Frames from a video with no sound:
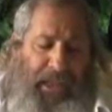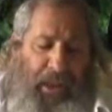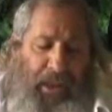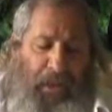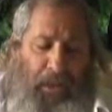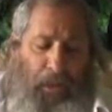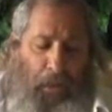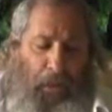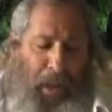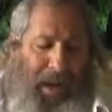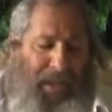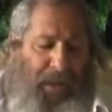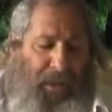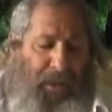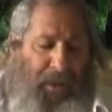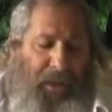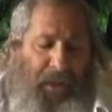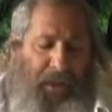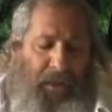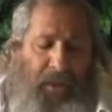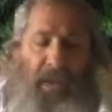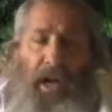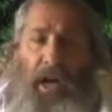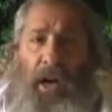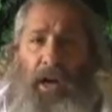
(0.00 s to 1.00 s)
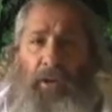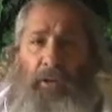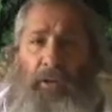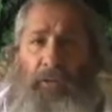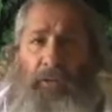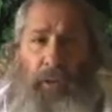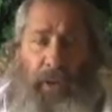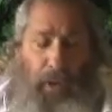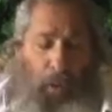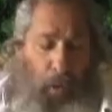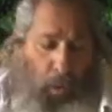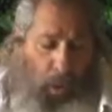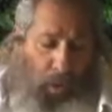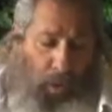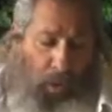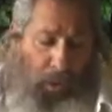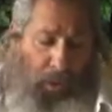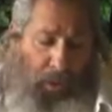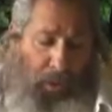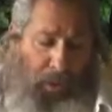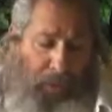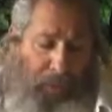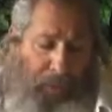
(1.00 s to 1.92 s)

a threat to the entire free world